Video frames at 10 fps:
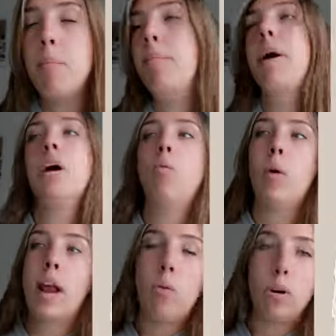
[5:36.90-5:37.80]
But
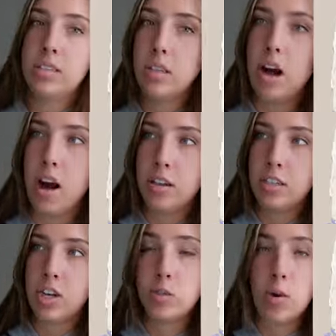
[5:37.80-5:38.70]
when I was in
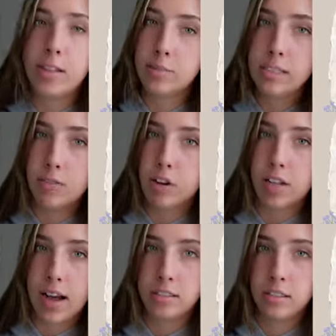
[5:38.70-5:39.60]
college, as well as my different
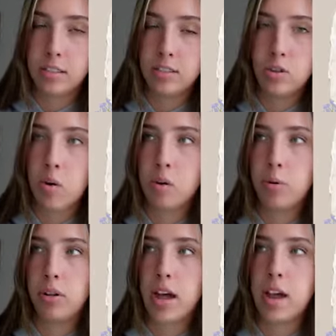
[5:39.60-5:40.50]
classes, so I would
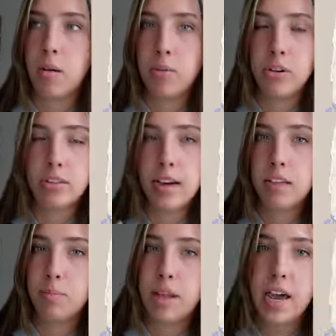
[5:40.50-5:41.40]
put like computer
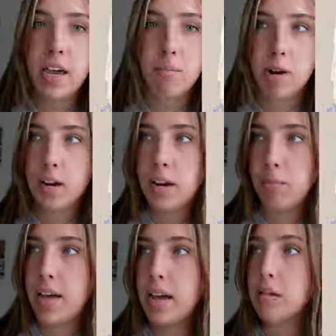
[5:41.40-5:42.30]
science blank, marketing
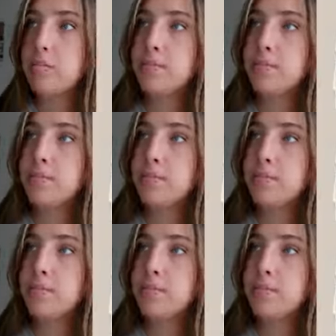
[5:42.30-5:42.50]
blank,